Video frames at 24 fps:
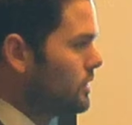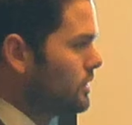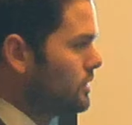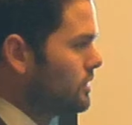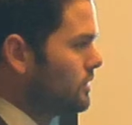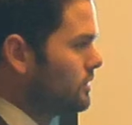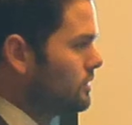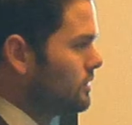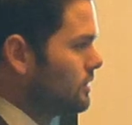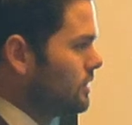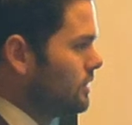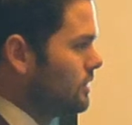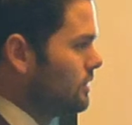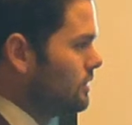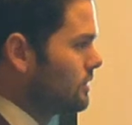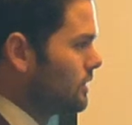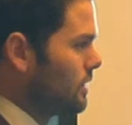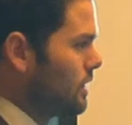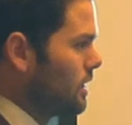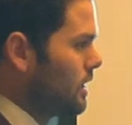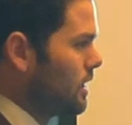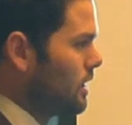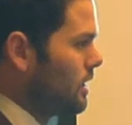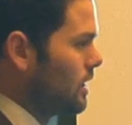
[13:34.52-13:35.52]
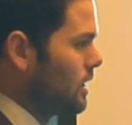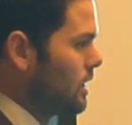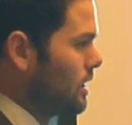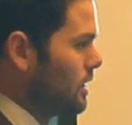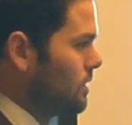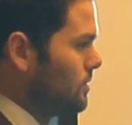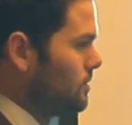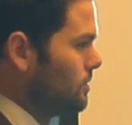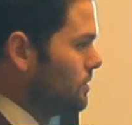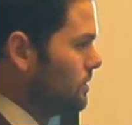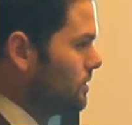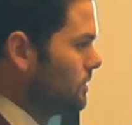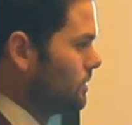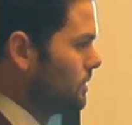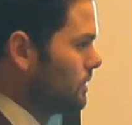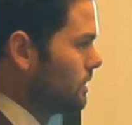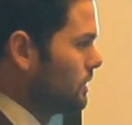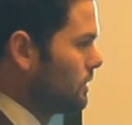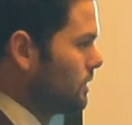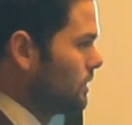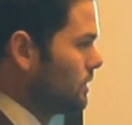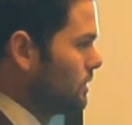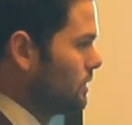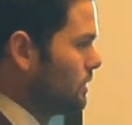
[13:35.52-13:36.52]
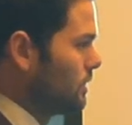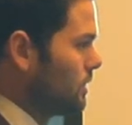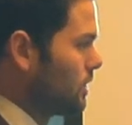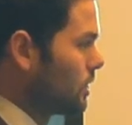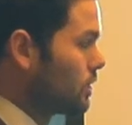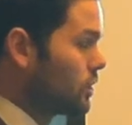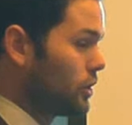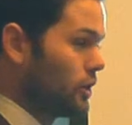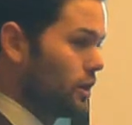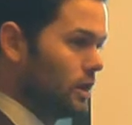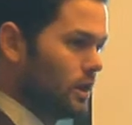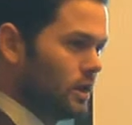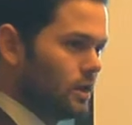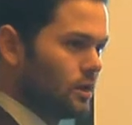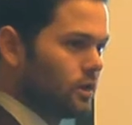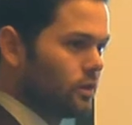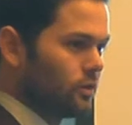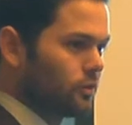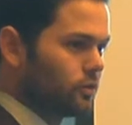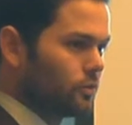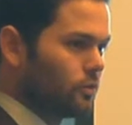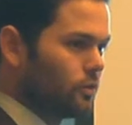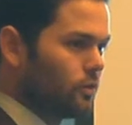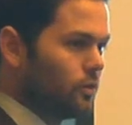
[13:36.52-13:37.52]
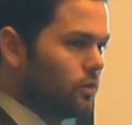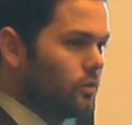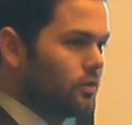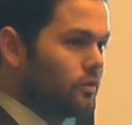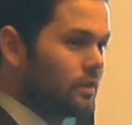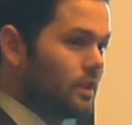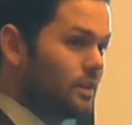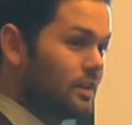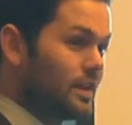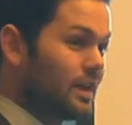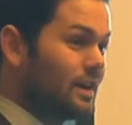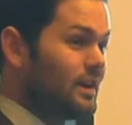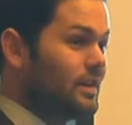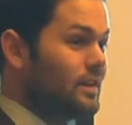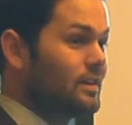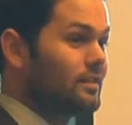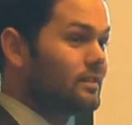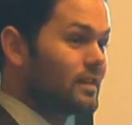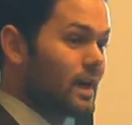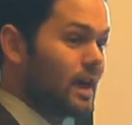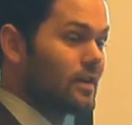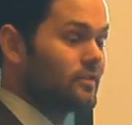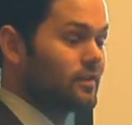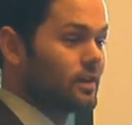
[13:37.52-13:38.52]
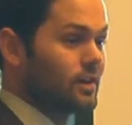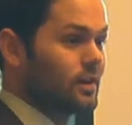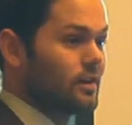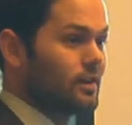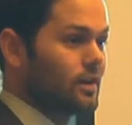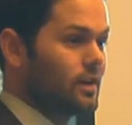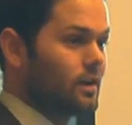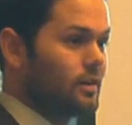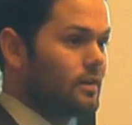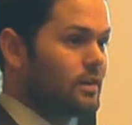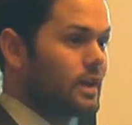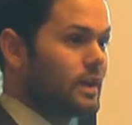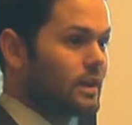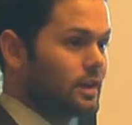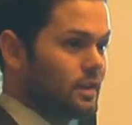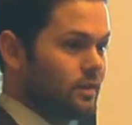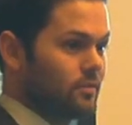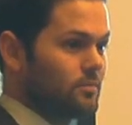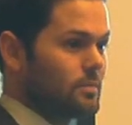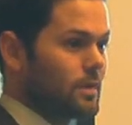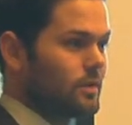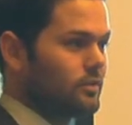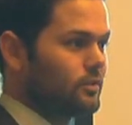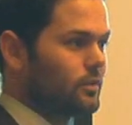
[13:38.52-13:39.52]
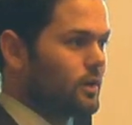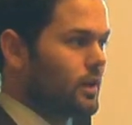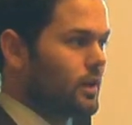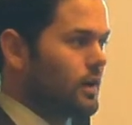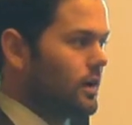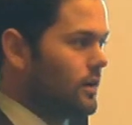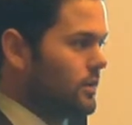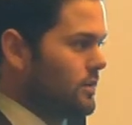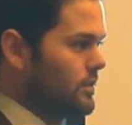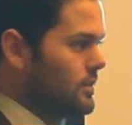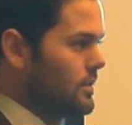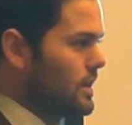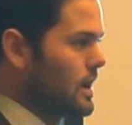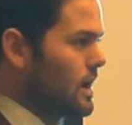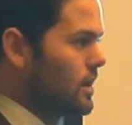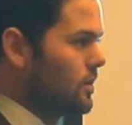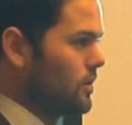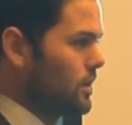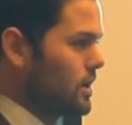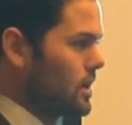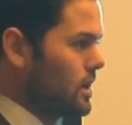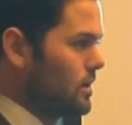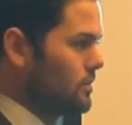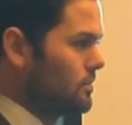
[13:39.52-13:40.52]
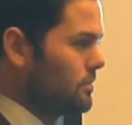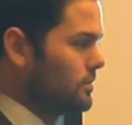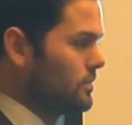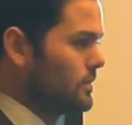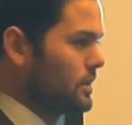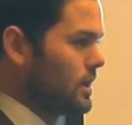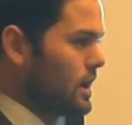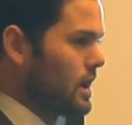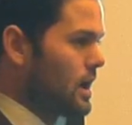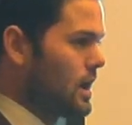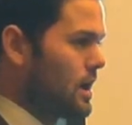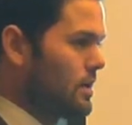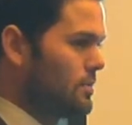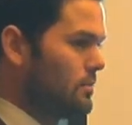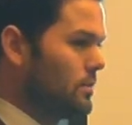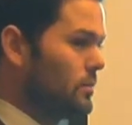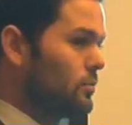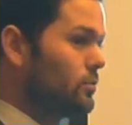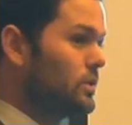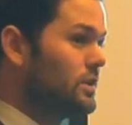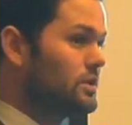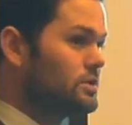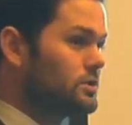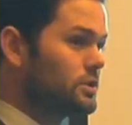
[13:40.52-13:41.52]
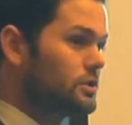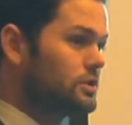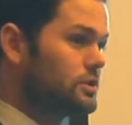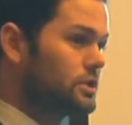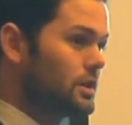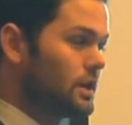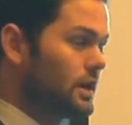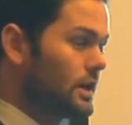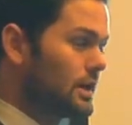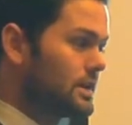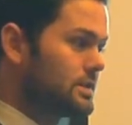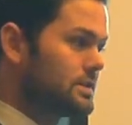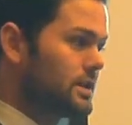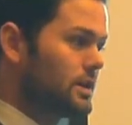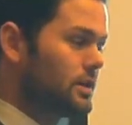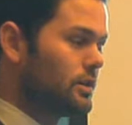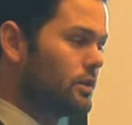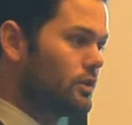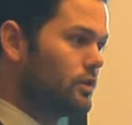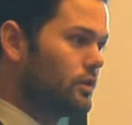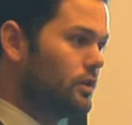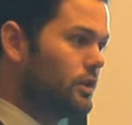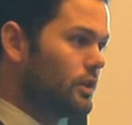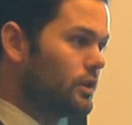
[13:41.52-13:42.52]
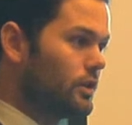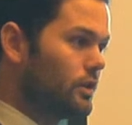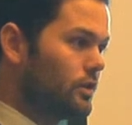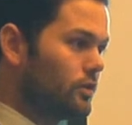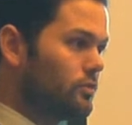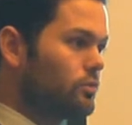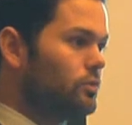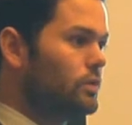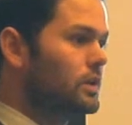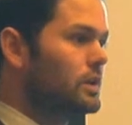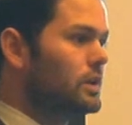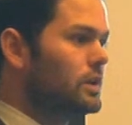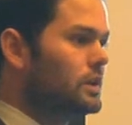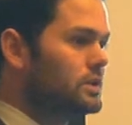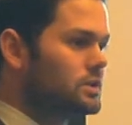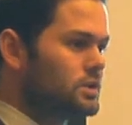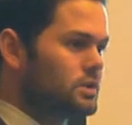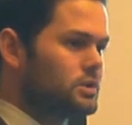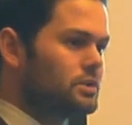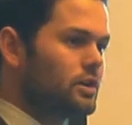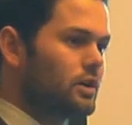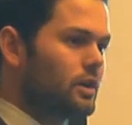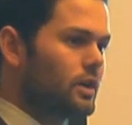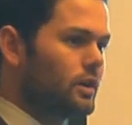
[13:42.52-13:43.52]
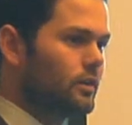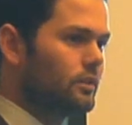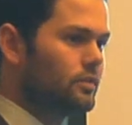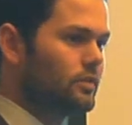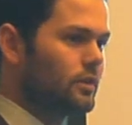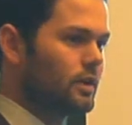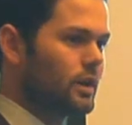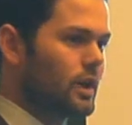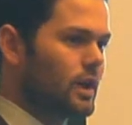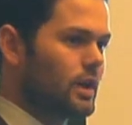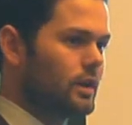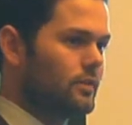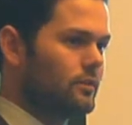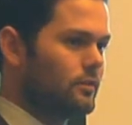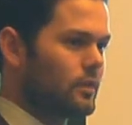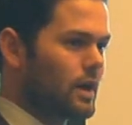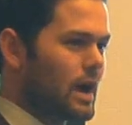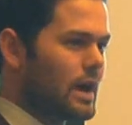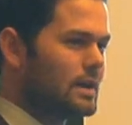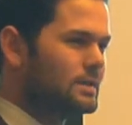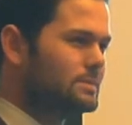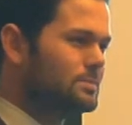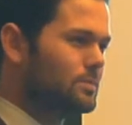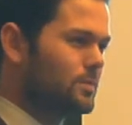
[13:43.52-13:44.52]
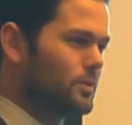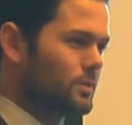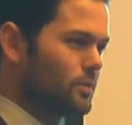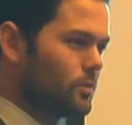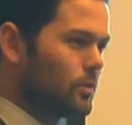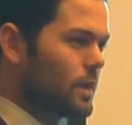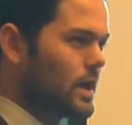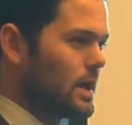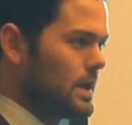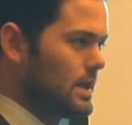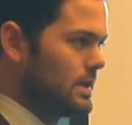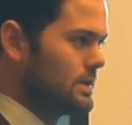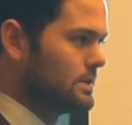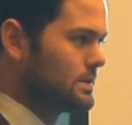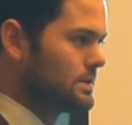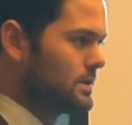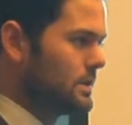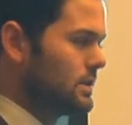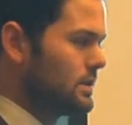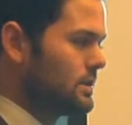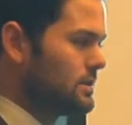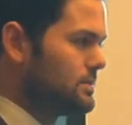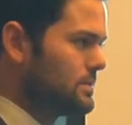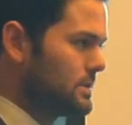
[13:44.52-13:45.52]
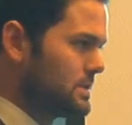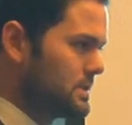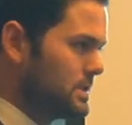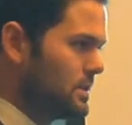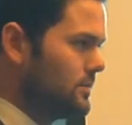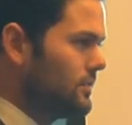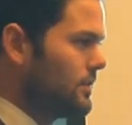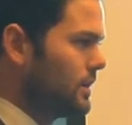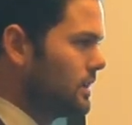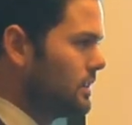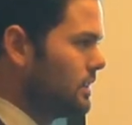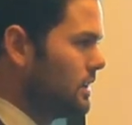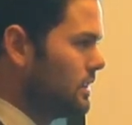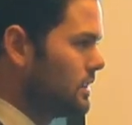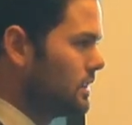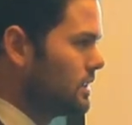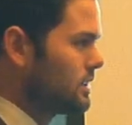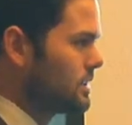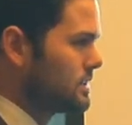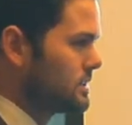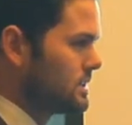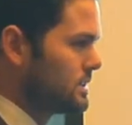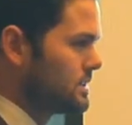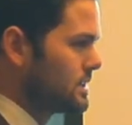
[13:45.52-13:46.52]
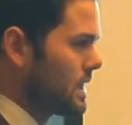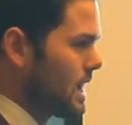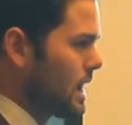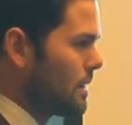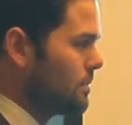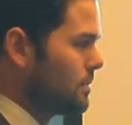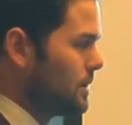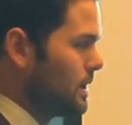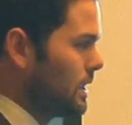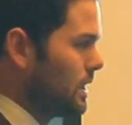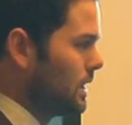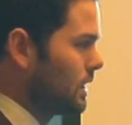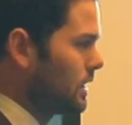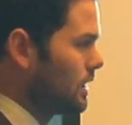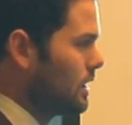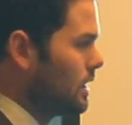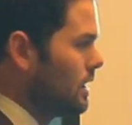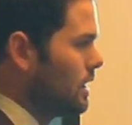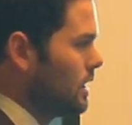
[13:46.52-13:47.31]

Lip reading: that this is occurring in our schools and that it is having a negative mental health outcome. Research, like I said earlier, is really just starting to kind of grasp the ways specifically that this is happening